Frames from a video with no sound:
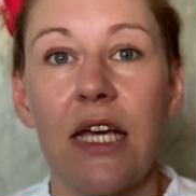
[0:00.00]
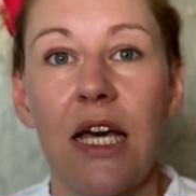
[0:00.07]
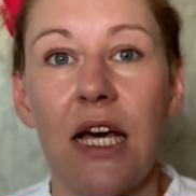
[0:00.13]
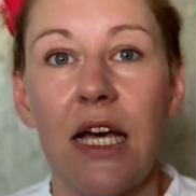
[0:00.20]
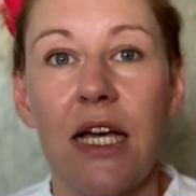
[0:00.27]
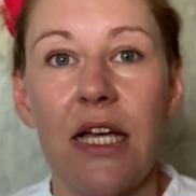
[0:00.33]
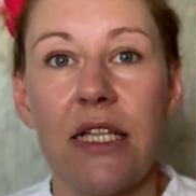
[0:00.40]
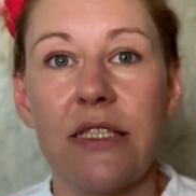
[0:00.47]

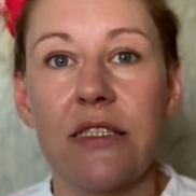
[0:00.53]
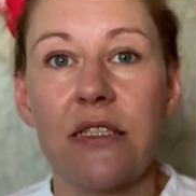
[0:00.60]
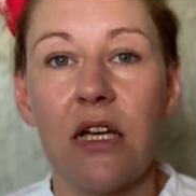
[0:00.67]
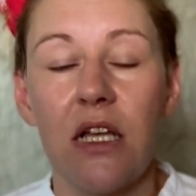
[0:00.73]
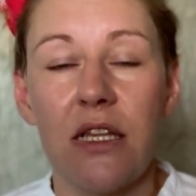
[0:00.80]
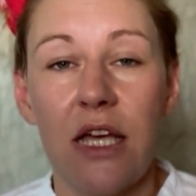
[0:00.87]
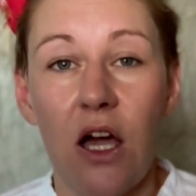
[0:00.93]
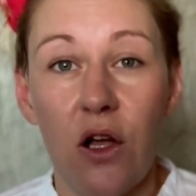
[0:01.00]
And
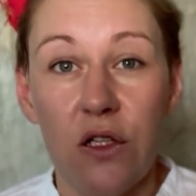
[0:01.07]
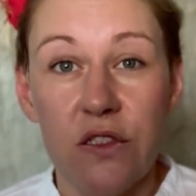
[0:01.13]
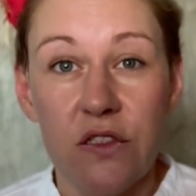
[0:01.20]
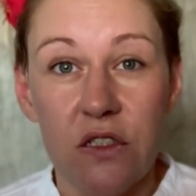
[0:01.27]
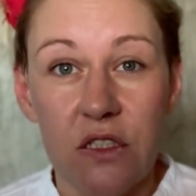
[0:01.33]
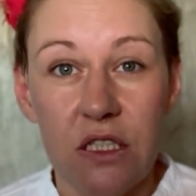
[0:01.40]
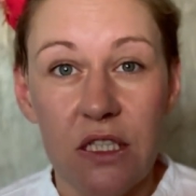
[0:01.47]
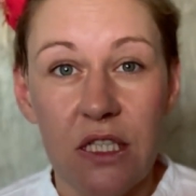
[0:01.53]
they also
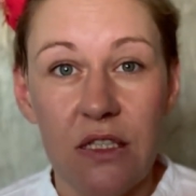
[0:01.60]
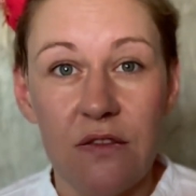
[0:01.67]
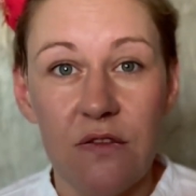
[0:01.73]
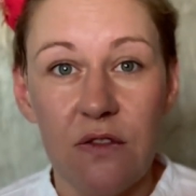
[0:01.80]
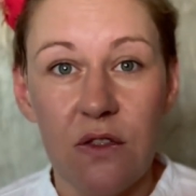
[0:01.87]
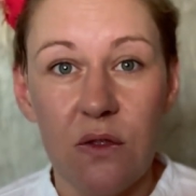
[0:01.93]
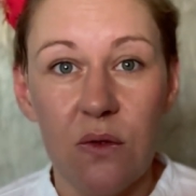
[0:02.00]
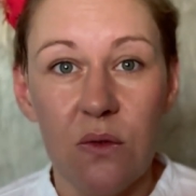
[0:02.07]
give
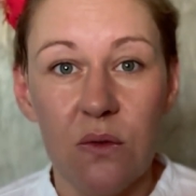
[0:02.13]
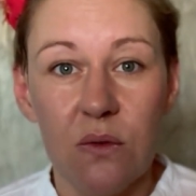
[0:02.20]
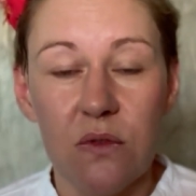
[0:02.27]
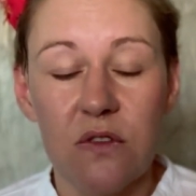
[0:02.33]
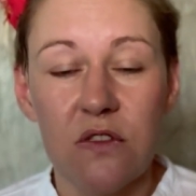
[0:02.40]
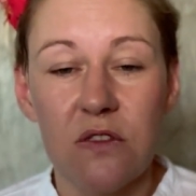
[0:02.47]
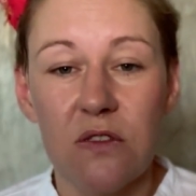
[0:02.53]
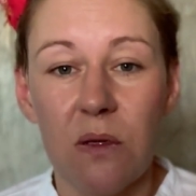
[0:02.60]
you
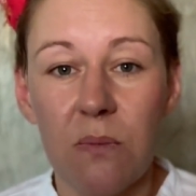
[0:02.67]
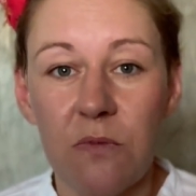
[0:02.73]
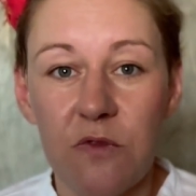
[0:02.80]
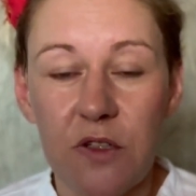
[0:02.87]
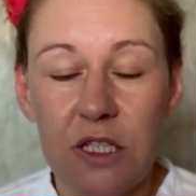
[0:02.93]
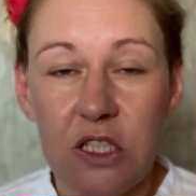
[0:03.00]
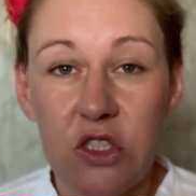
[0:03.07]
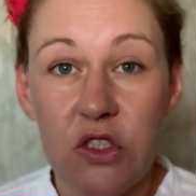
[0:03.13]

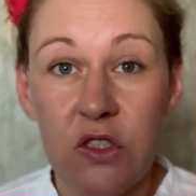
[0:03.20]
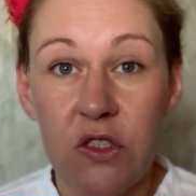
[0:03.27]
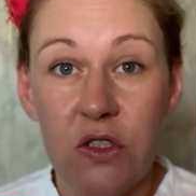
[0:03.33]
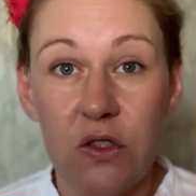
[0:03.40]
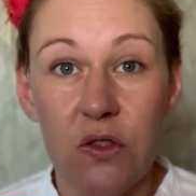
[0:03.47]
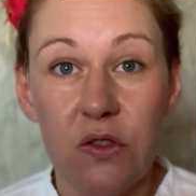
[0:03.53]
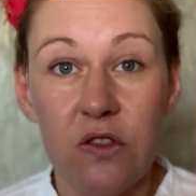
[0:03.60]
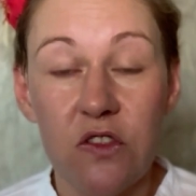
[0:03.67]
something
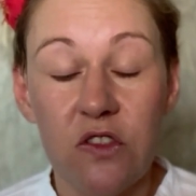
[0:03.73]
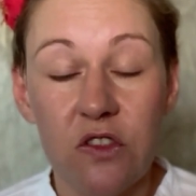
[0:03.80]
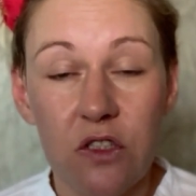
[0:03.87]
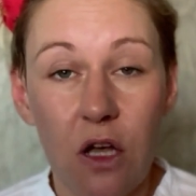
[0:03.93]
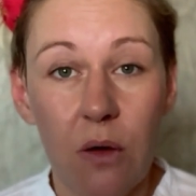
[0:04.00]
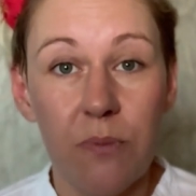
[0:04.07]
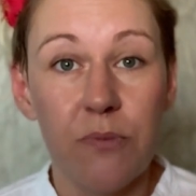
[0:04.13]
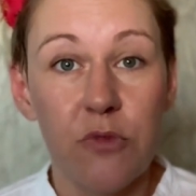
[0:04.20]
to
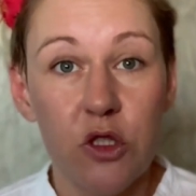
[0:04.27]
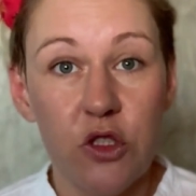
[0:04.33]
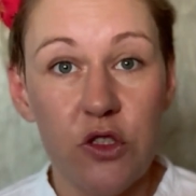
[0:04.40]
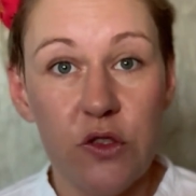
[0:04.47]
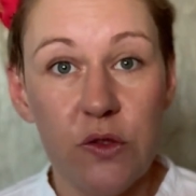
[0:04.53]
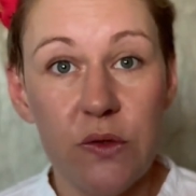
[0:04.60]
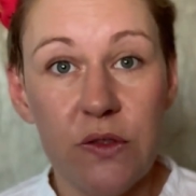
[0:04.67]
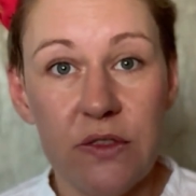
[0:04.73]
stop
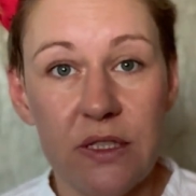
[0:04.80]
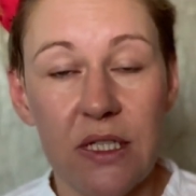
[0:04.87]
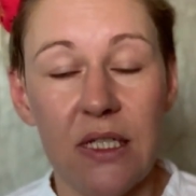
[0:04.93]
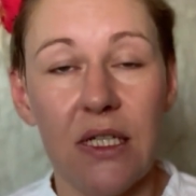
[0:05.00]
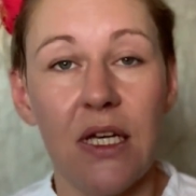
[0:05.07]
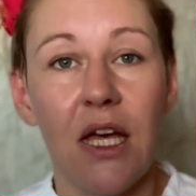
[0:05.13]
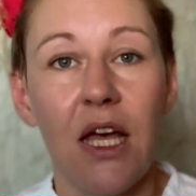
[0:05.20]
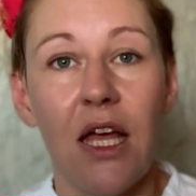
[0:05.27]

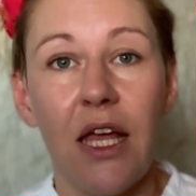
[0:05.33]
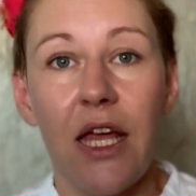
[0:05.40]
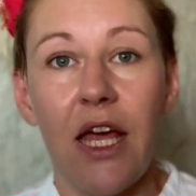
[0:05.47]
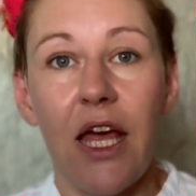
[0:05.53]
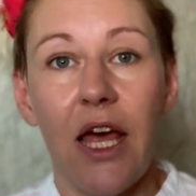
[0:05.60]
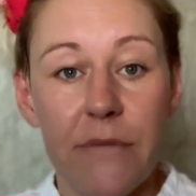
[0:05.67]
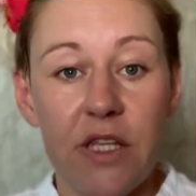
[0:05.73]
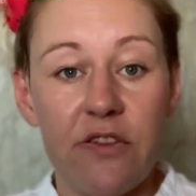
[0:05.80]
producing
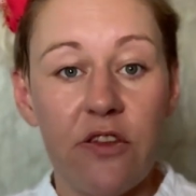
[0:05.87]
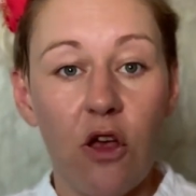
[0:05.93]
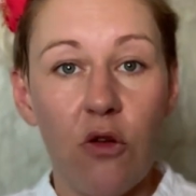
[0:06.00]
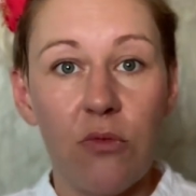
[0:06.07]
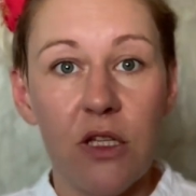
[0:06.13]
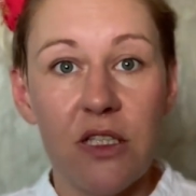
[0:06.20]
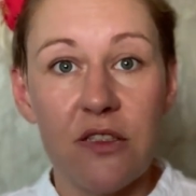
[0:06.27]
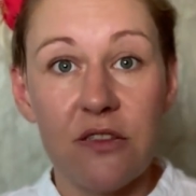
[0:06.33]
so
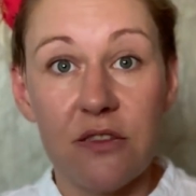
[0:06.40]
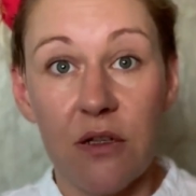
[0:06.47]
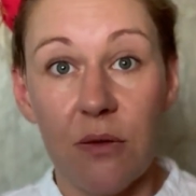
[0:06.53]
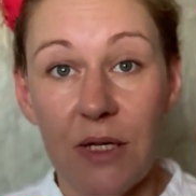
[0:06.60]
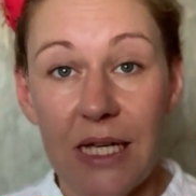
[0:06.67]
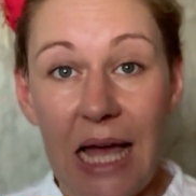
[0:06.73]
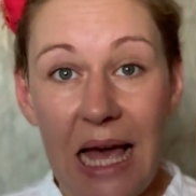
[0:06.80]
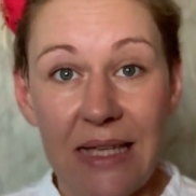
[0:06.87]
many
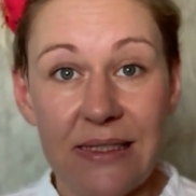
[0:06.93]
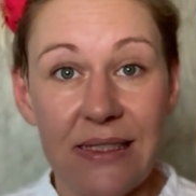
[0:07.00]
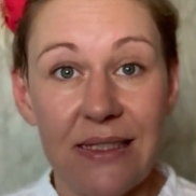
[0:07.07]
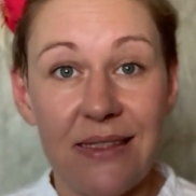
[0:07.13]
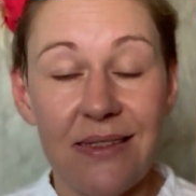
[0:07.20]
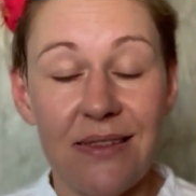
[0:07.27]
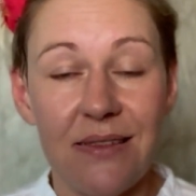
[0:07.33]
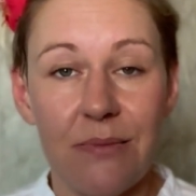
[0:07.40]
stomach
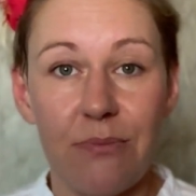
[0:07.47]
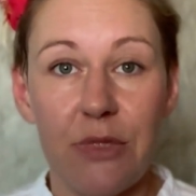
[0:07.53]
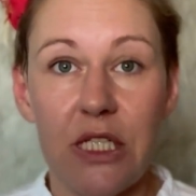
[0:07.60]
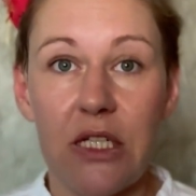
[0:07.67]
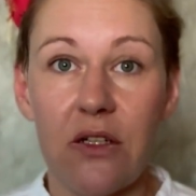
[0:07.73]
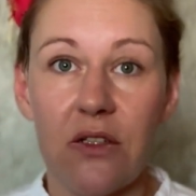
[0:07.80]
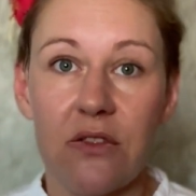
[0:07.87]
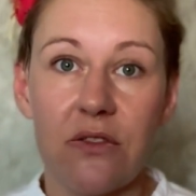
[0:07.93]
acids,
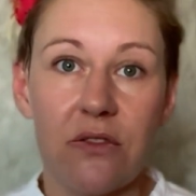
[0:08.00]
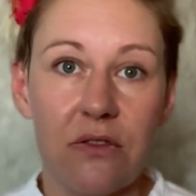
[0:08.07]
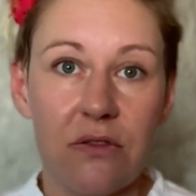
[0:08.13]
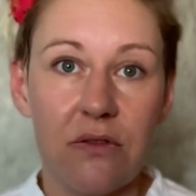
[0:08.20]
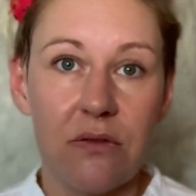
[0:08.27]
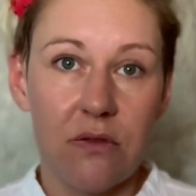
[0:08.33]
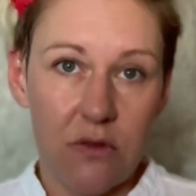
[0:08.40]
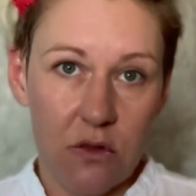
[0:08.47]

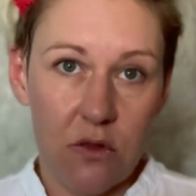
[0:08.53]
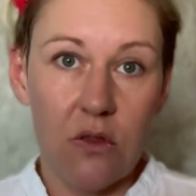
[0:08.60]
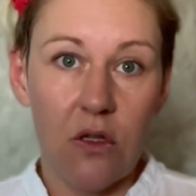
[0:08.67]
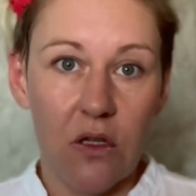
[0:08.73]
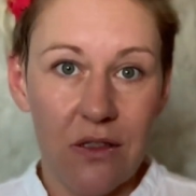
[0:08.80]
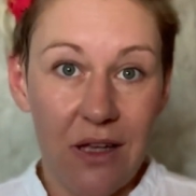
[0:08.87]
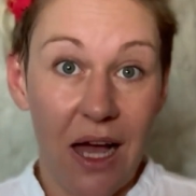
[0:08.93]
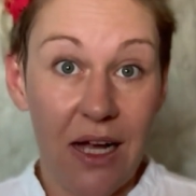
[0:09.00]
because to
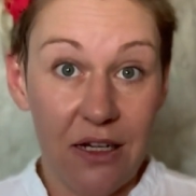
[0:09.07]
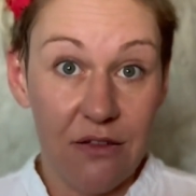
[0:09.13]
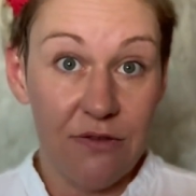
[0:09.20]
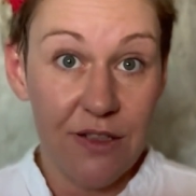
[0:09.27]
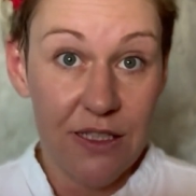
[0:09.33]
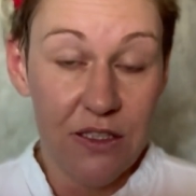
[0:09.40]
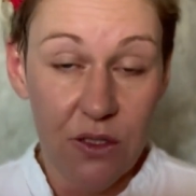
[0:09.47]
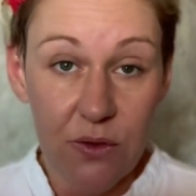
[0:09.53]
not
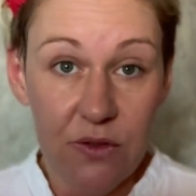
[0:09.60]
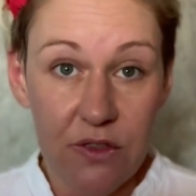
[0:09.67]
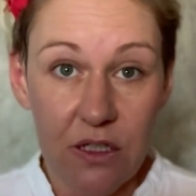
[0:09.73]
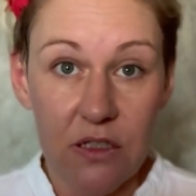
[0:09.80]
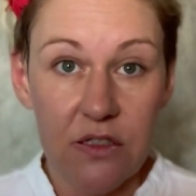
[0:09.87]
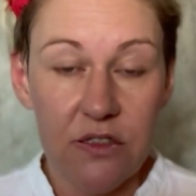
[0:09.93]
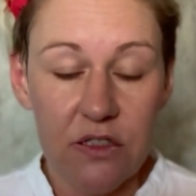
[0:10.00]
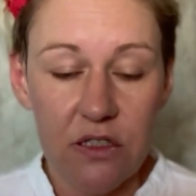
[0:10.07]
aggravate those
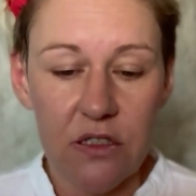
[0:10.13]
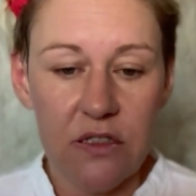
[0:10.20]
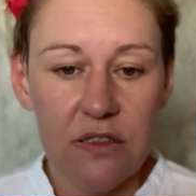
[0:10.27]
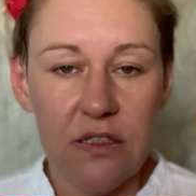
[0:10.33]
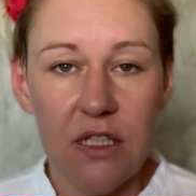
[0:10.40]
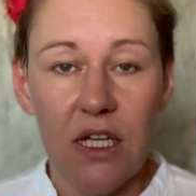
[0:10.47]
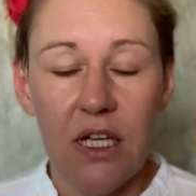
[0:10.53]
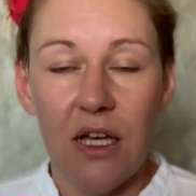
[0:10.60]

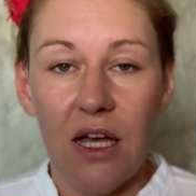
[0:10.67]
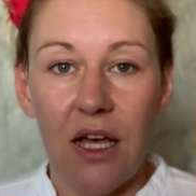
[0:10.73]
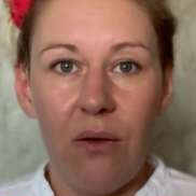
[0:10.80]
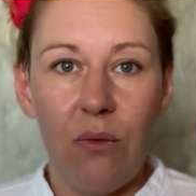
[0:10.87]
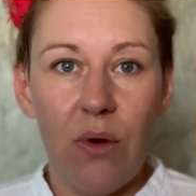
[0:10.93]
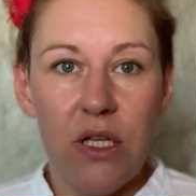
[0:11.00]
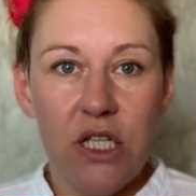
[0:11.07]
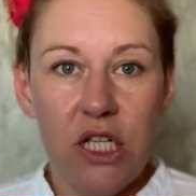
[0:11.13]
ulcers,
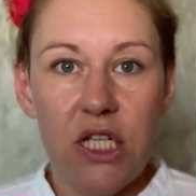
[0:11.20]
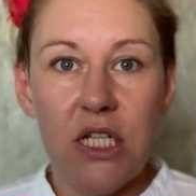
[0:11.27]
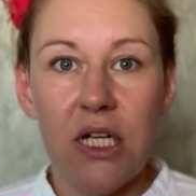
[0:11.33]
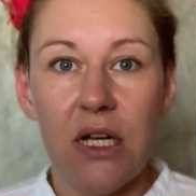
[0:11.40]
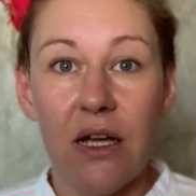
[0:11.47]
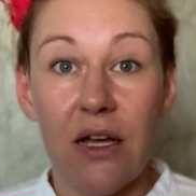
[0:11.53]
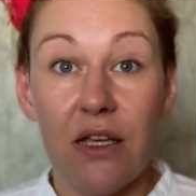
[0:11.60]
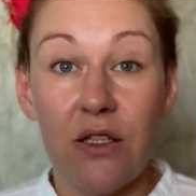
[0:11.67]
which
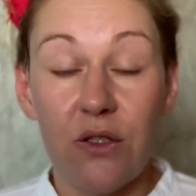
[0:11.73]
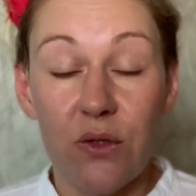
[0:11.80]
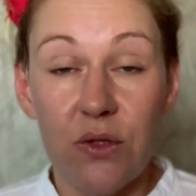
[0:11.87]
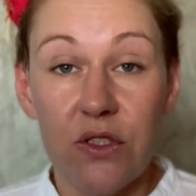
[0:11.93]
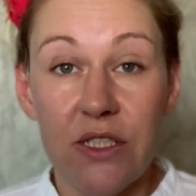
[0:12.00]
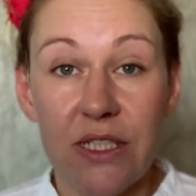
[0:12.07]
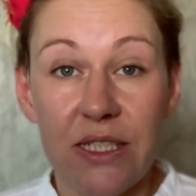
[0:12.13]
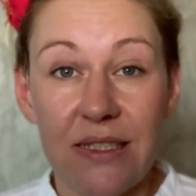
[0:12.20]

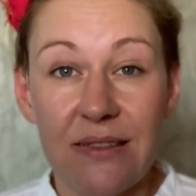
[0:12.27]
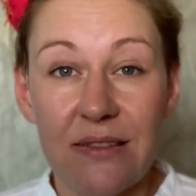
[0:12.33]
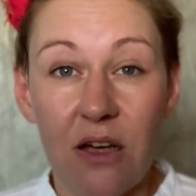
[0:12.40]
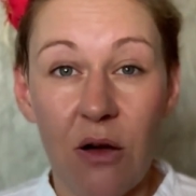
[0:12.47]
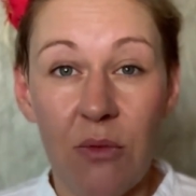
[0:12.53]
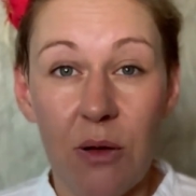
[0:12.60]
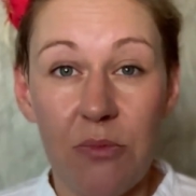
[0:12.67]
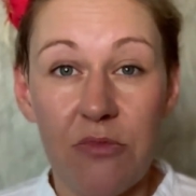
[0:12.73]
usually is
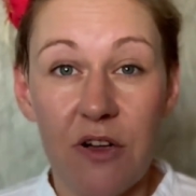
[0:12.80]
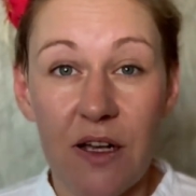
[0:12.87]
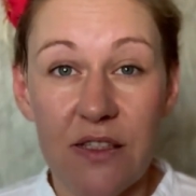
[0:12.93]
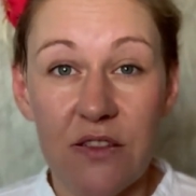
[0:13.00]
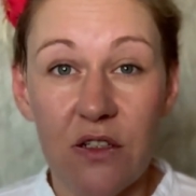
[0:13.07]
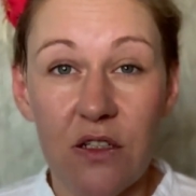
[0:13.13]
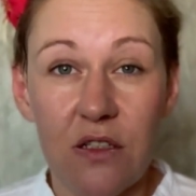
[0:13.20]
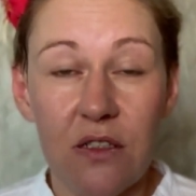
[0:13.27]

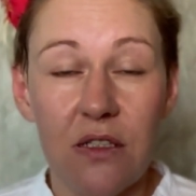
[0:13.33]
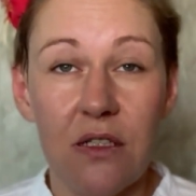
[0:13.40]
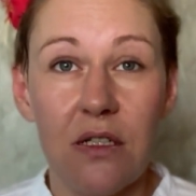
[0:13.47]
omeprazole,